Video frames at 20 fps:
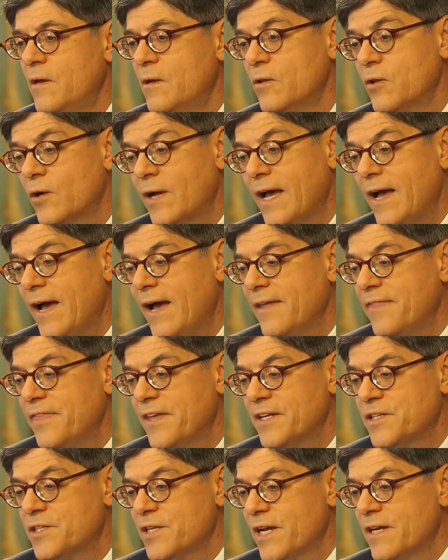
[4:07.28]
Look, I
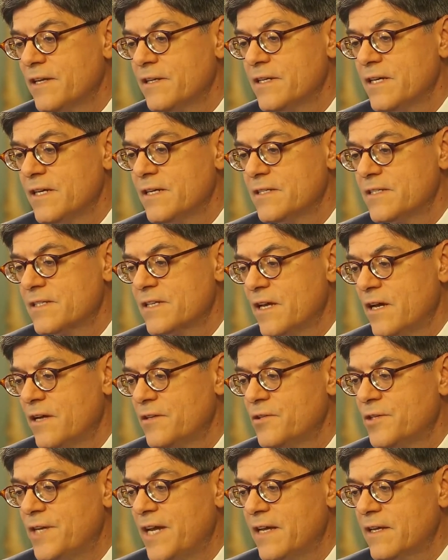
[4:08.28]
think China is
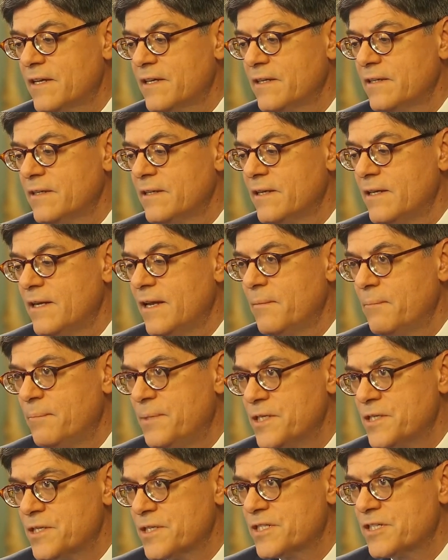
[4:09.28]
undertaking an
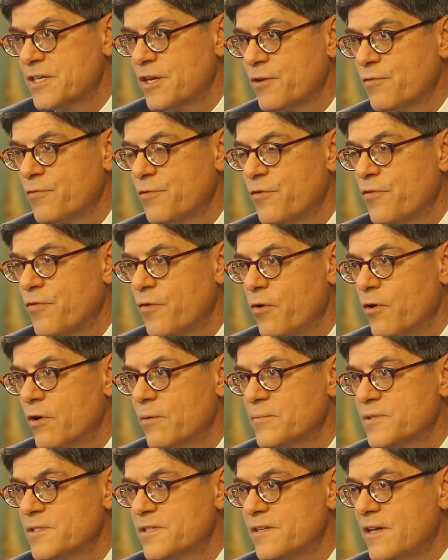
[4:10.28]
ambitious set of
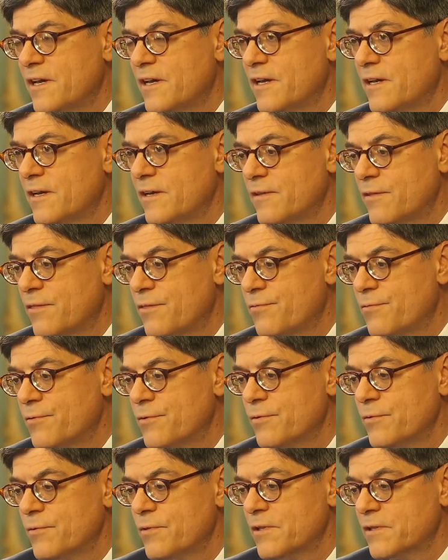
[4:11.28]
reforms
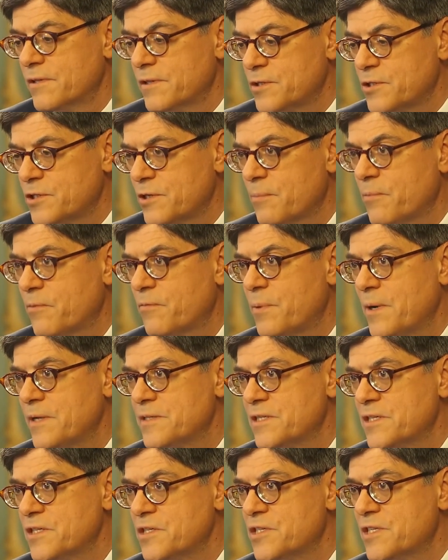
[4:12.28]
through the leadership of
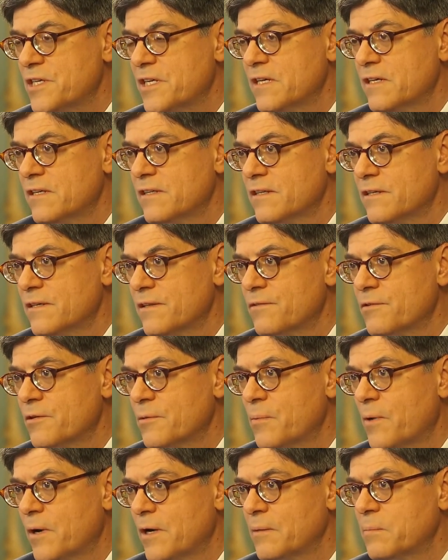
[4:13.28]
President Xi and the
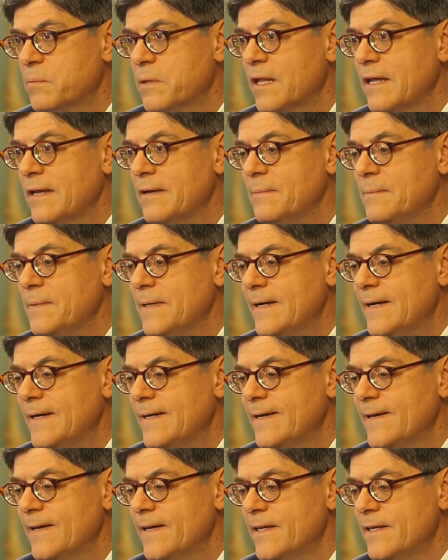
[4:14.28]
third-party plenum.
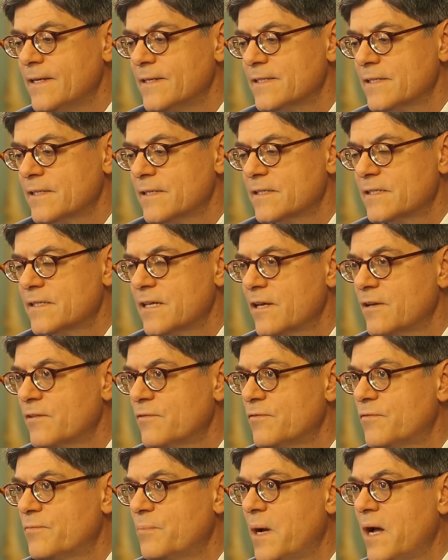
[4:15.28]
It is a set
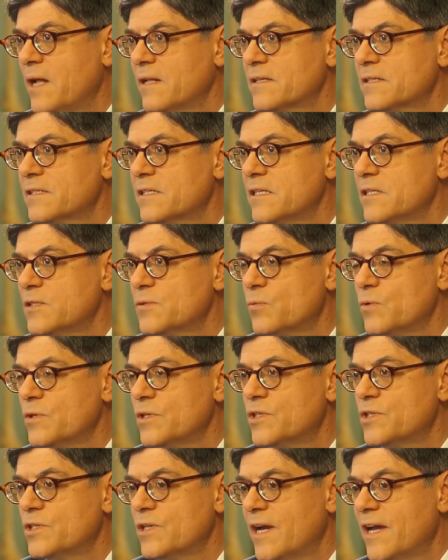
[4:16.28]
of policies
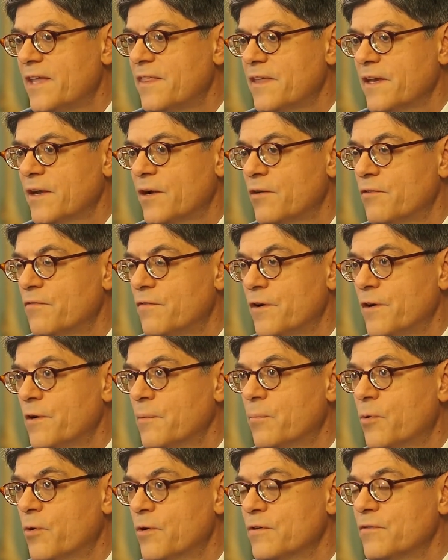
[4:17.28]
which I think are very
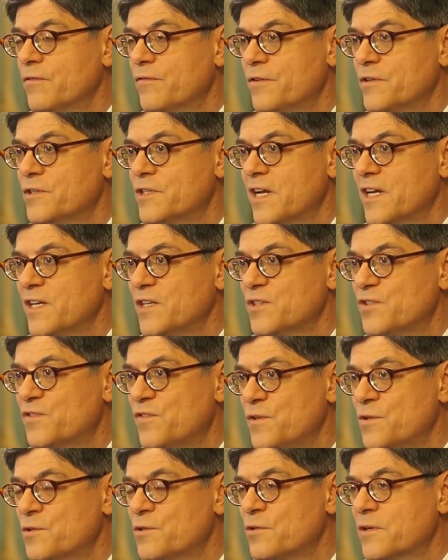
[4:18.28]
important for China's
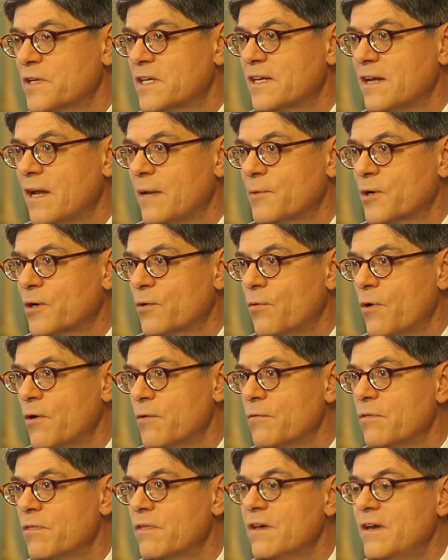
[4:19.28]
future economic
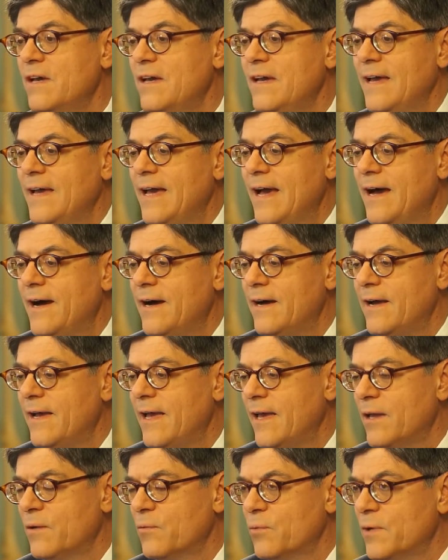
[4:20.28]
growth.
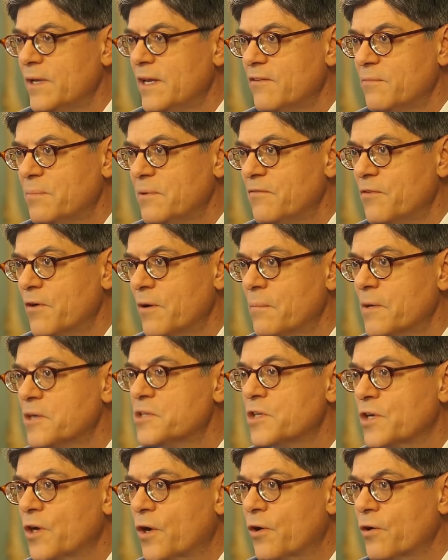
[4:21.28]
And we have been very
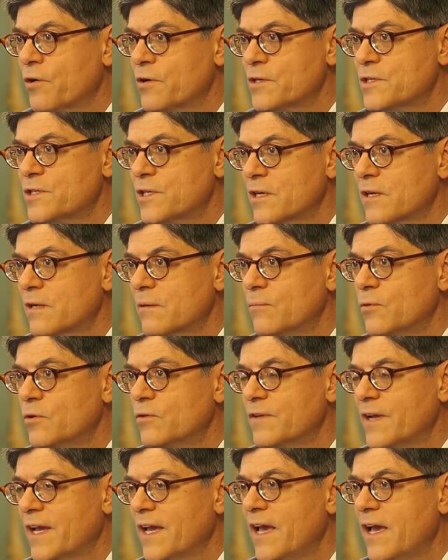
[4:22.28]
much encouraging
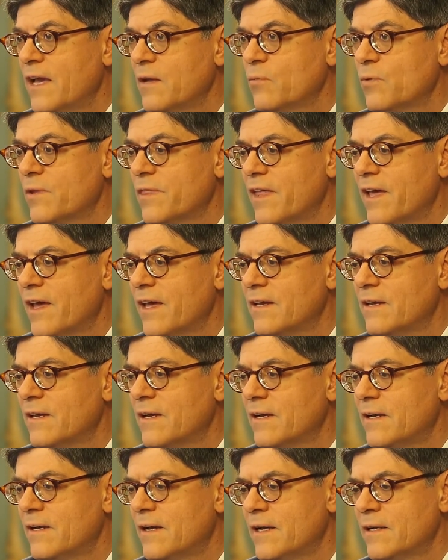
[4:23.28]
moving ahead with that.
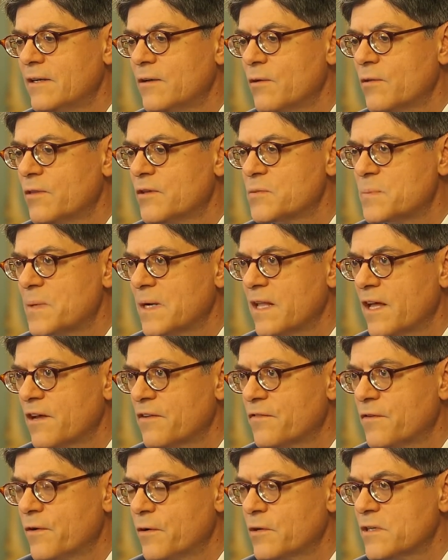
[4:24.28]
I know there's been a lot
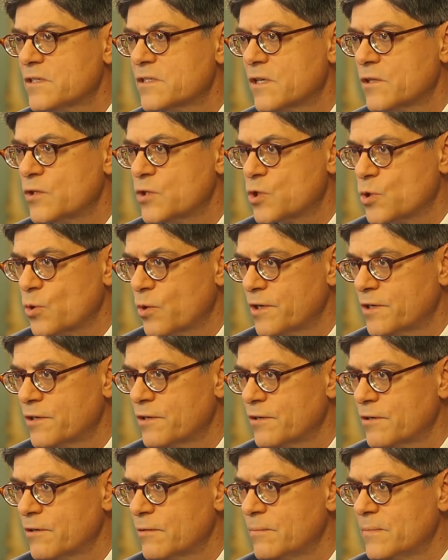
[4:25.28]
of focus on the
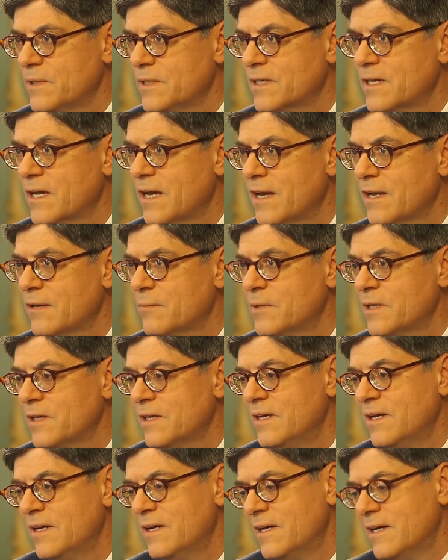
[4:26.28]
short-term economy.
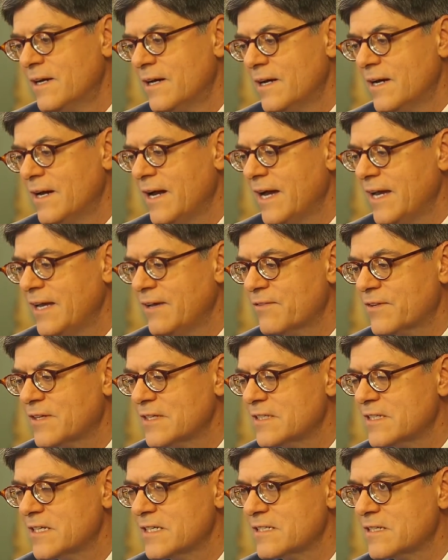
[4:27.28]
I have
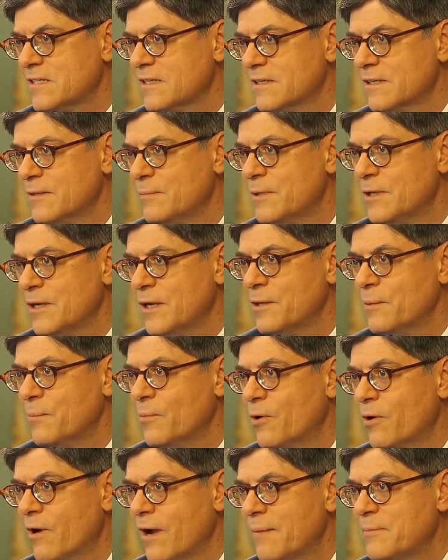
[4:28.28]
consistently been on the
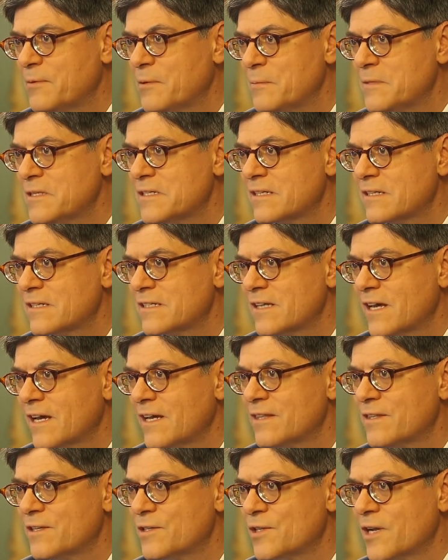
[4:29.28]
more optimistic
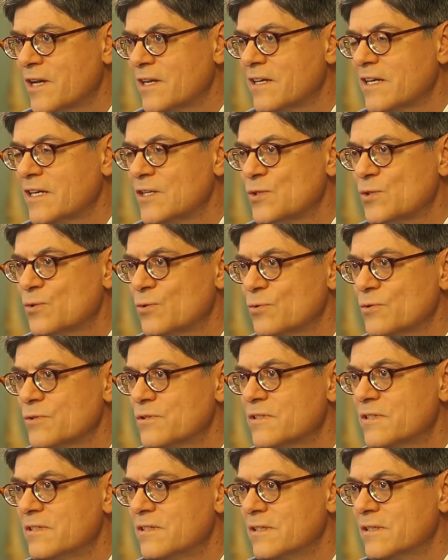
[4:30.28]
side that China has
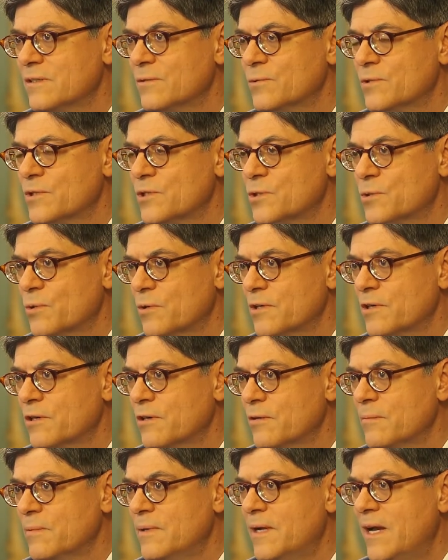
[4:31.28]
tools to deal with the short
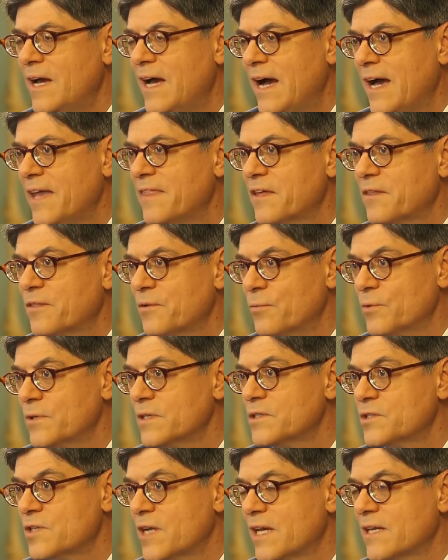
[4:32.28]
term. I think the
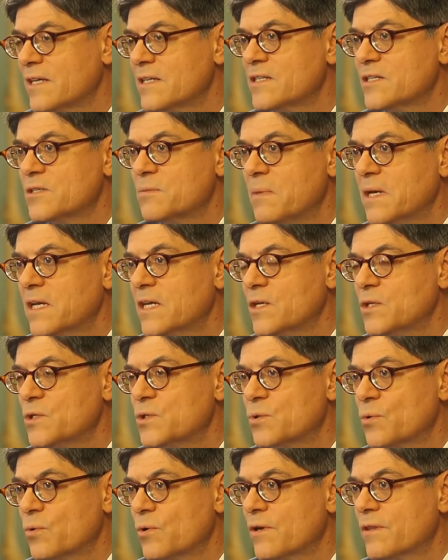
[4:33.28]
real challenge is making
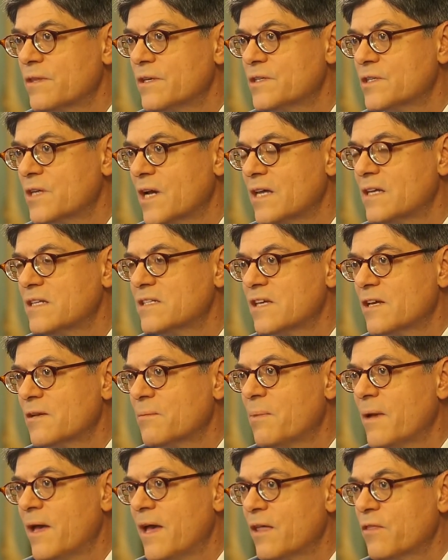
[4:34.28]
sure that China is on a
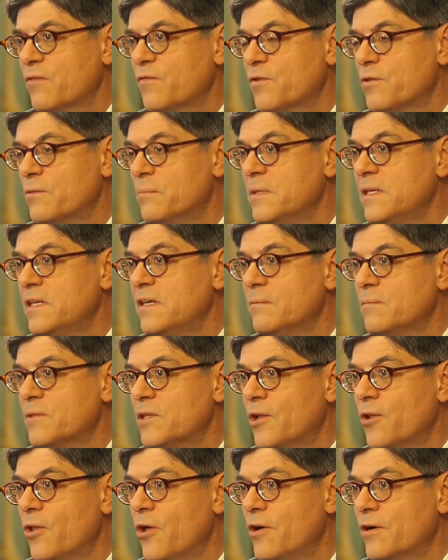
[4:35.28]
path for the medium and
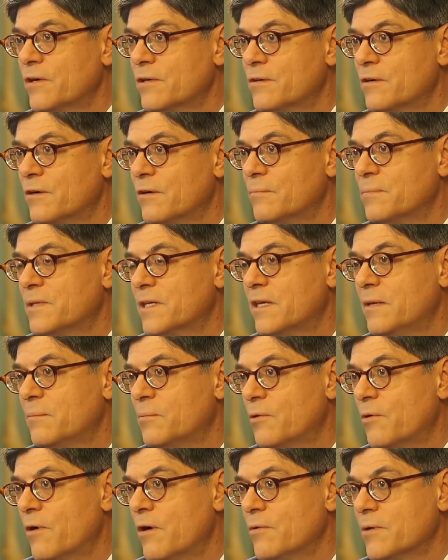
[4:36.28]
the long term to keep
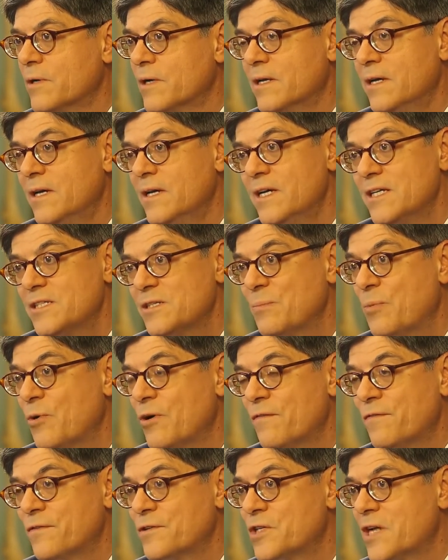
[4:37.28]
growing. It's
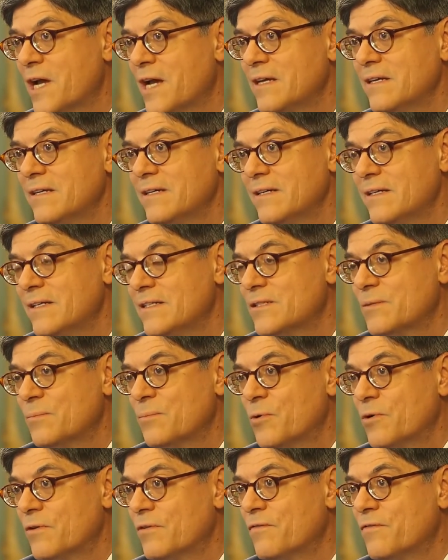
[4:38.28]
important for China, it's
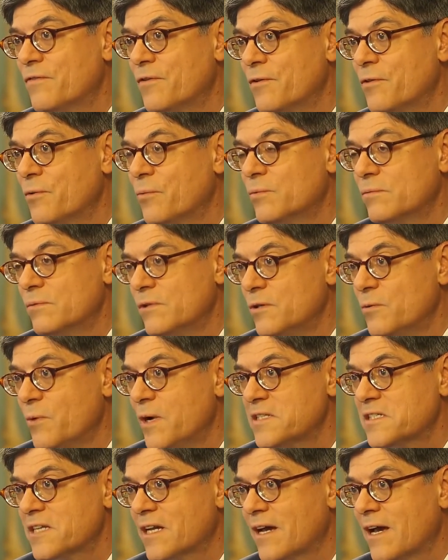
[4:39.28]
important for the
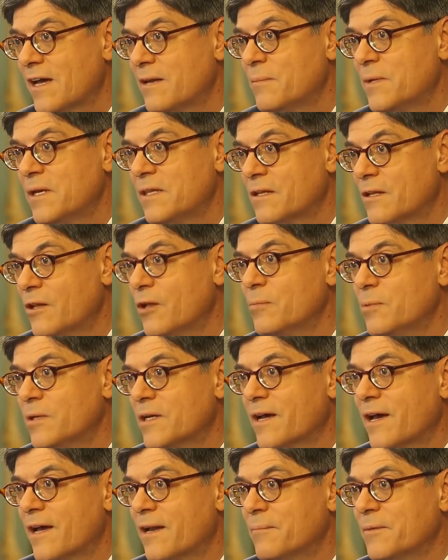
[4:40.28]
U.S. economy and the global
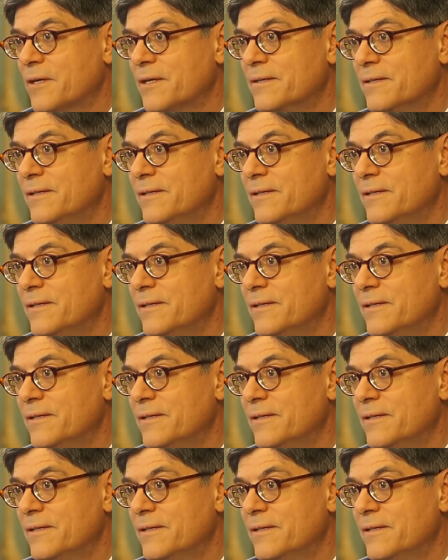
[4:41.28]
economy.